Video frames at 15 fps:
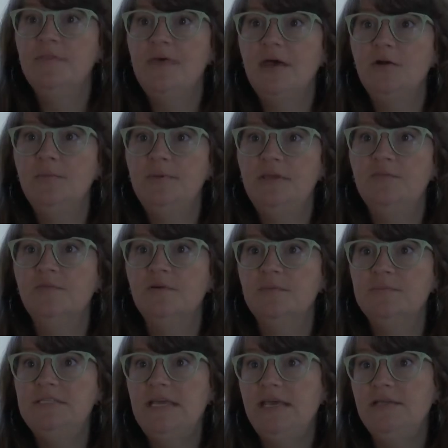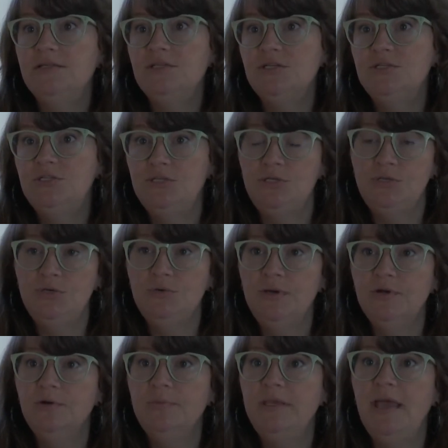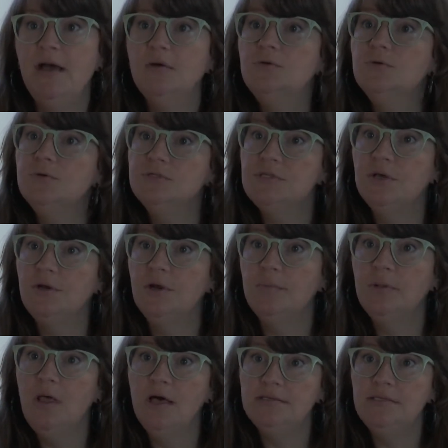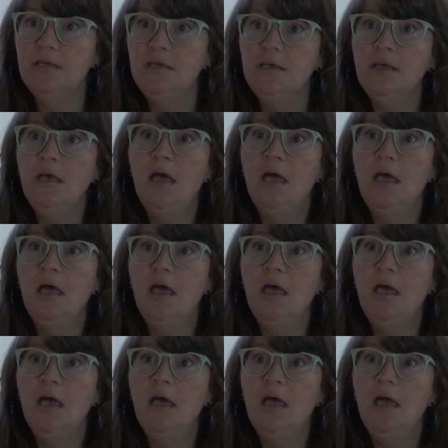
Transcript: that'll be from 10 to 2. It'll be outdoors on our plaza.